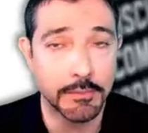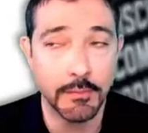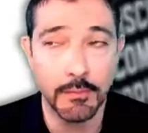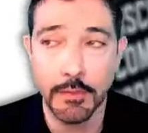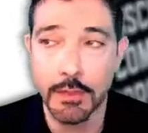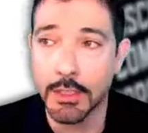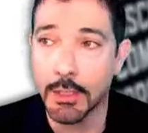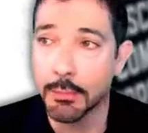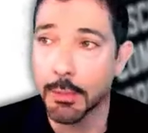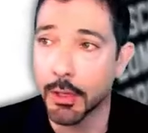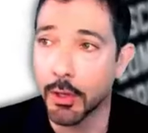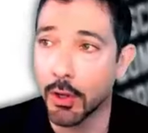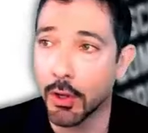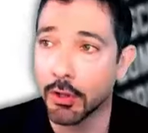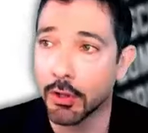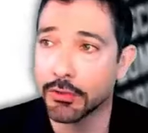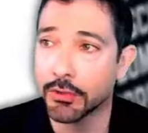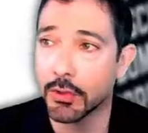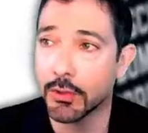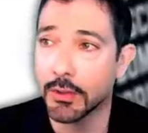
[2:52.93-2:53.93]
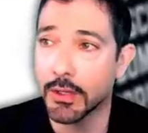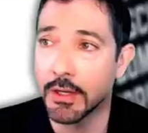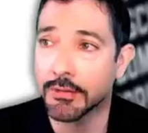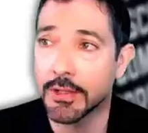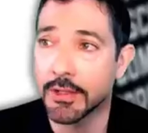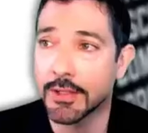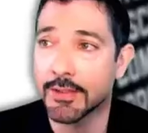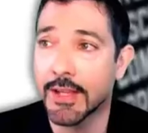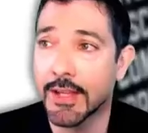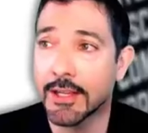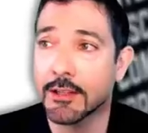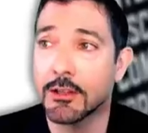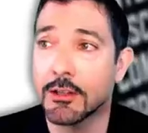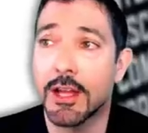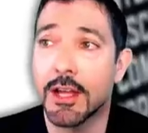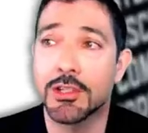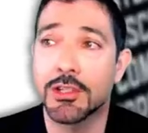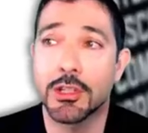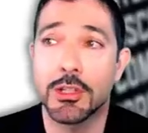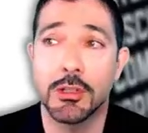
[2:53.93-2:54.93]
but also of the
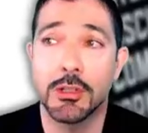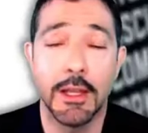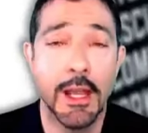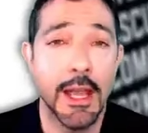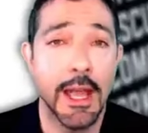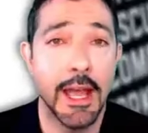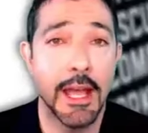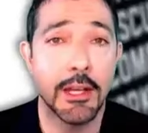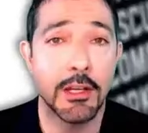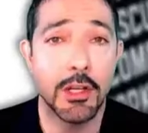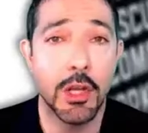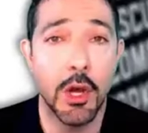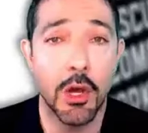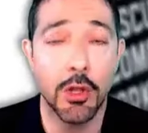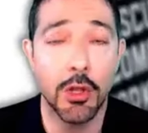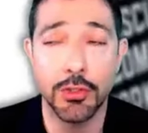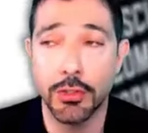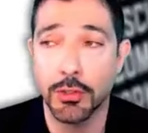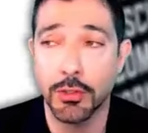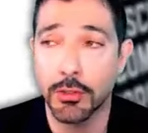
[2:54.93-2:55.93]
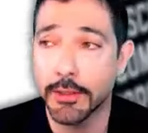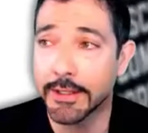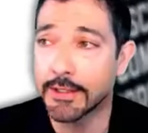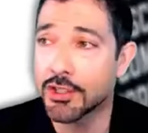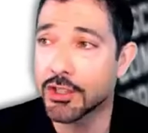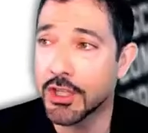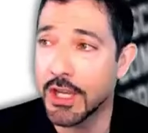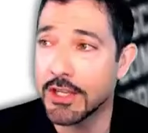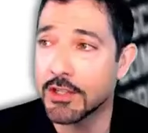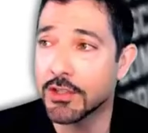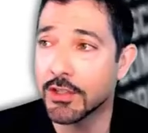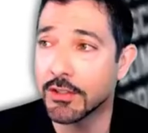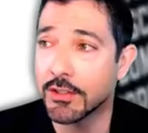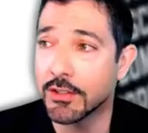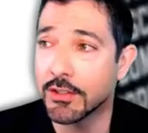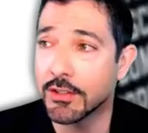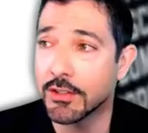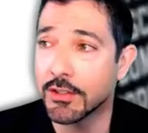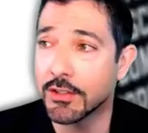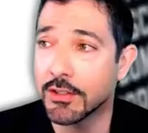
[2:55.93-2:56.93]
technological and cultural exchanges,
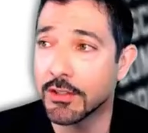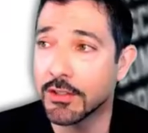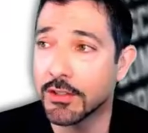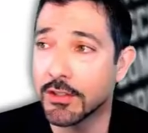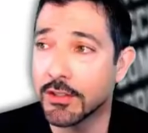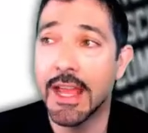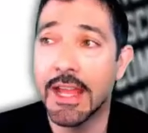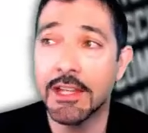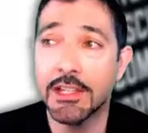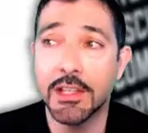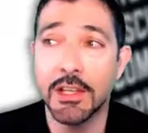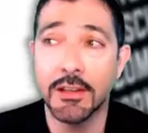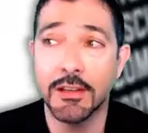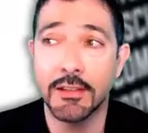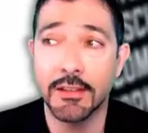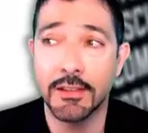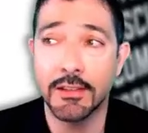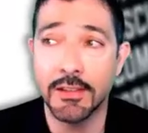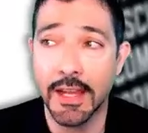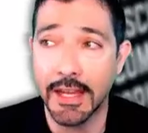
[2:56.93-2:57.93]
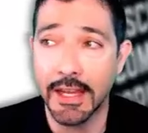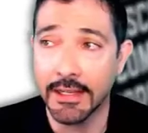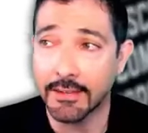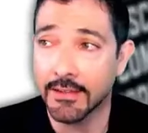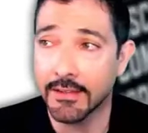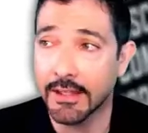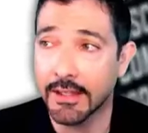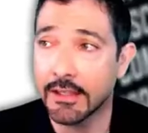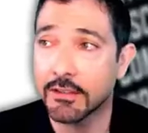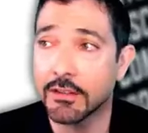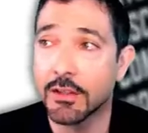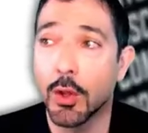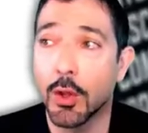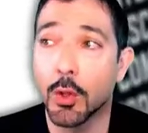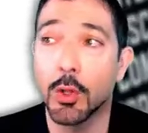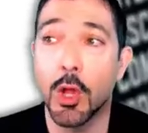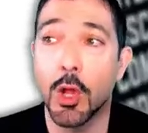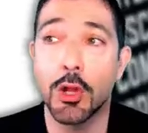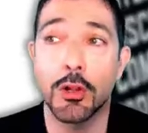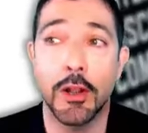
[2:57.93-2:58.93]
the nation state is no
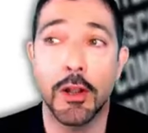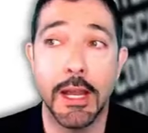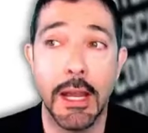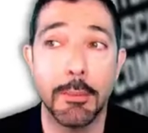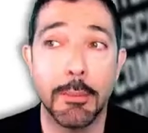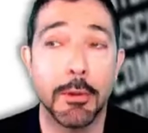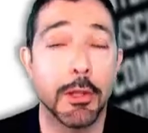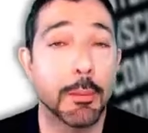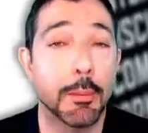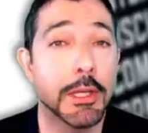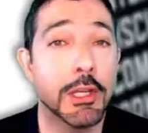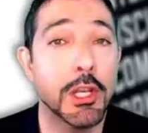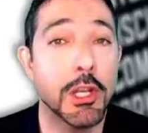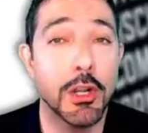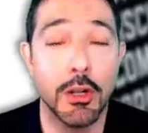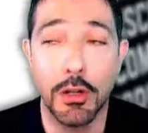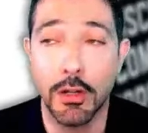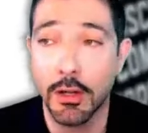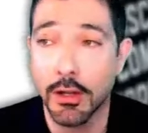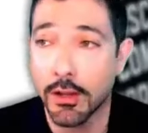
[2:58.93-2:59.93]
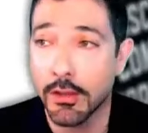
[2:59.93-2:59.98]
longer able to procure the